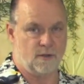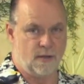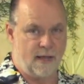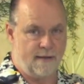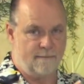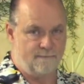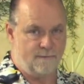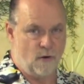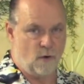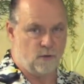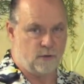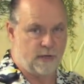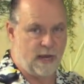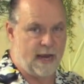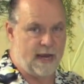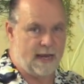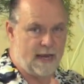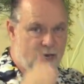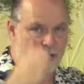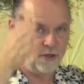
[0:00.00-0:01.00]
So that first
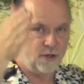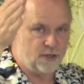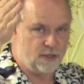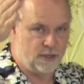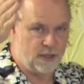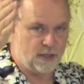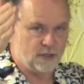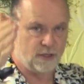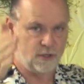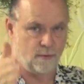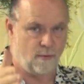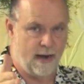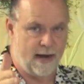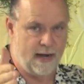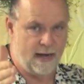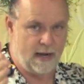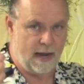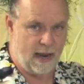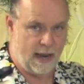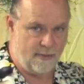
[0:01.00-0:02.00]
8 inches is
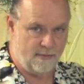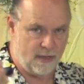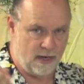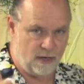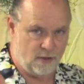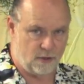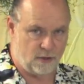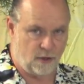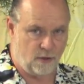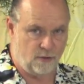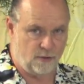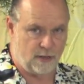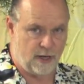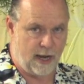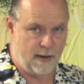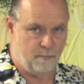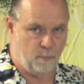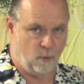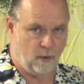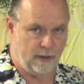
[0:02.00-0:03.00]
straight and then it starts
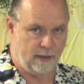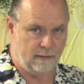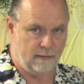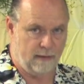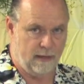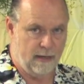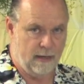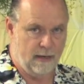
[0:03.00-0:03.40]
tapering.